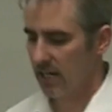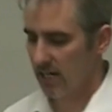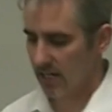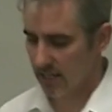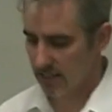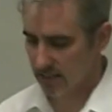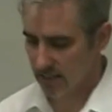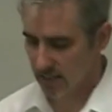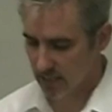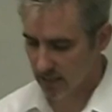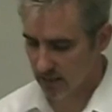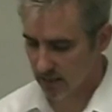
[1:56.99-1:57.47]

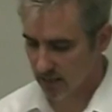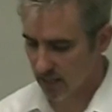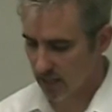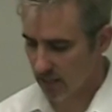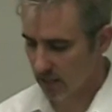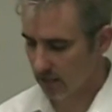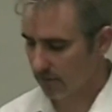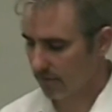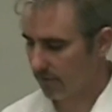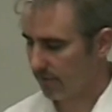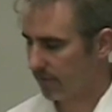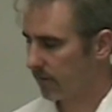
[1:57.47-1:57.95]
and then
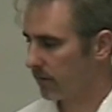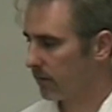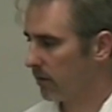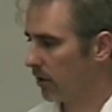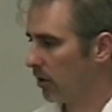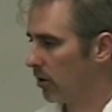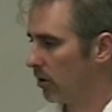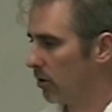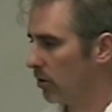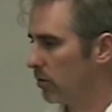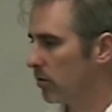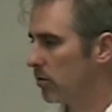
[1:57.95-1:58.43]
let it
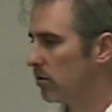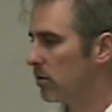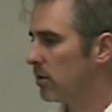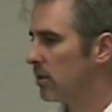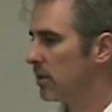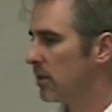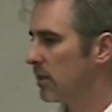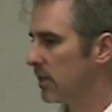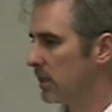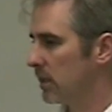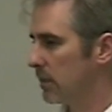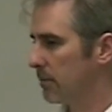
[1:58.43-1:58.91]
flow
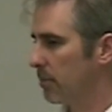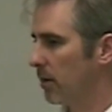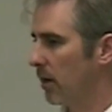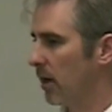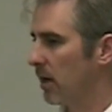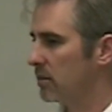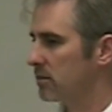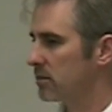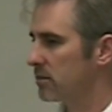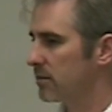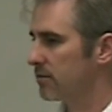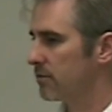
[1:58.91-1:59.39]
in a
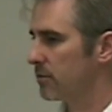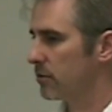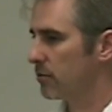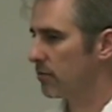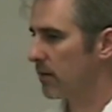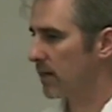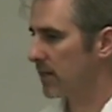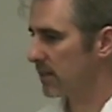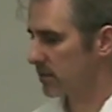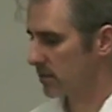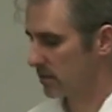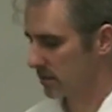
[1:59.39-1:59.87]
positive
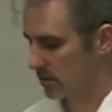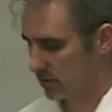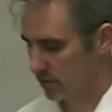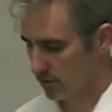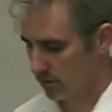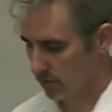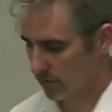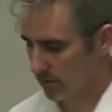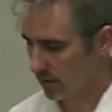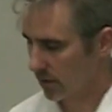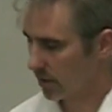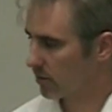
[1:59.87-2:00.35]
direction
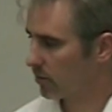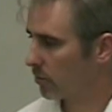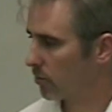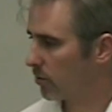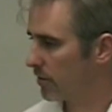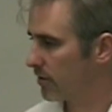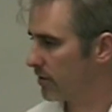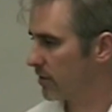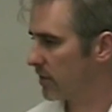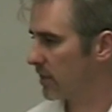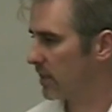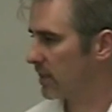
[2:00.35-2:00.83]
to another
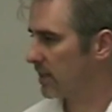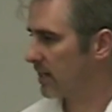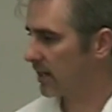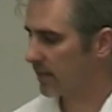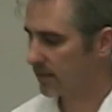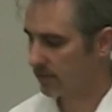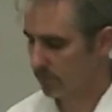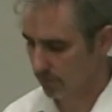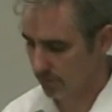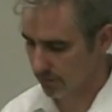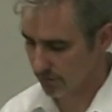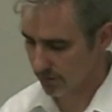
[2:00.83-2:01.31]
word that
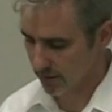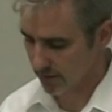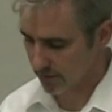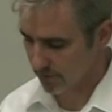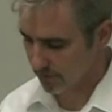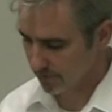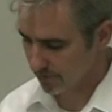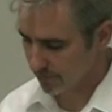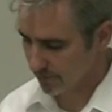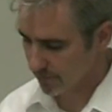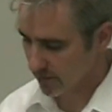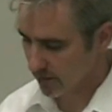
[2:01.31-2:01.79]
connects with
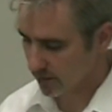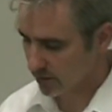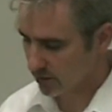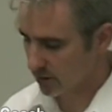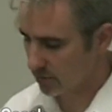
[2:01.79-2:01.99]
it.